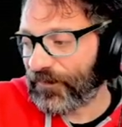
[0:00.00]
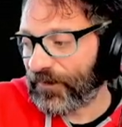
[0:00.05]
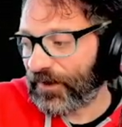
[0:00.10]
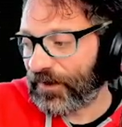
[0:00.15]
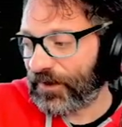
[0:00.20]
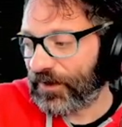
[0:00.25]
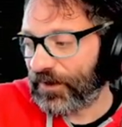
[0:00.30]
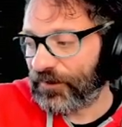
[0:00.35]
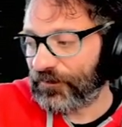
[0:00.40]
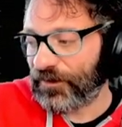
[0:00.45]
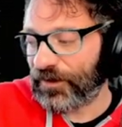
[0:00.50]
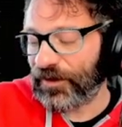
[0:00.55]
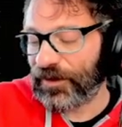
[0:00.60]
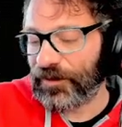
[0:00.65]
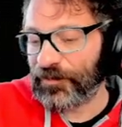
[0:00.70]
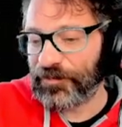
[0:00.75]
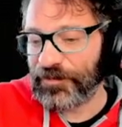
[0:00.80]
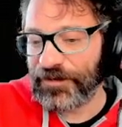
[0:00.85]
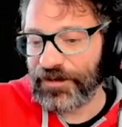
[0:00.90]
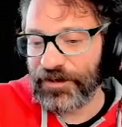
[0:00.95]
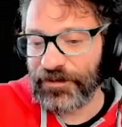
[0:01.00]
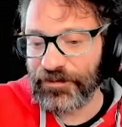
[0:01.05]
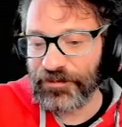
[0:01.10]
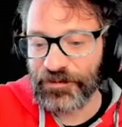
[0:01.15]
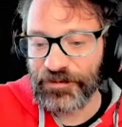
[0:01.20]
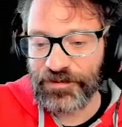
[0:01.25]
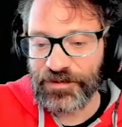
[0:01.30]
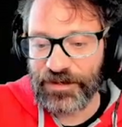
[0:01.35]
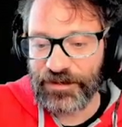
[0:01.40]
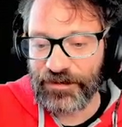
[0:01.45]
kind of a
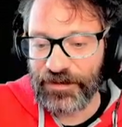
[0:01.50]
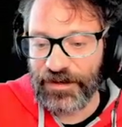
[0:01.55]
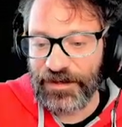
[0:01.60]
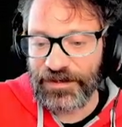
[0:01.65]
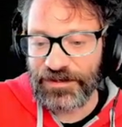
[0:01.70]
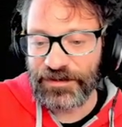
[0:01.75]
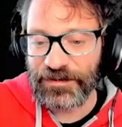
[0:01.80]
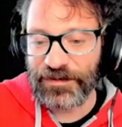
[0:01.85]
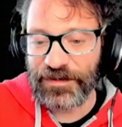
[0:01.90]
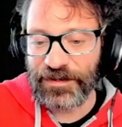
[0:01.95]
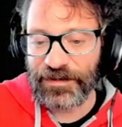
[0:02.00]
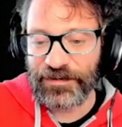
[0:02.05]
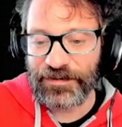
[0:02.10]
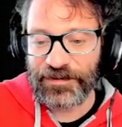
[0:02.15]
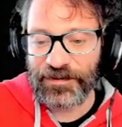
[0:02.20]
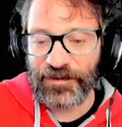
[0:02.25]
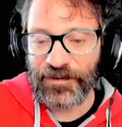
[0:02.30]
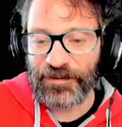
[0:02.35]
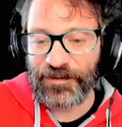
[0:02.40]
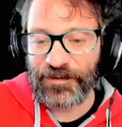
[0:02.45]
procedural generation thing, so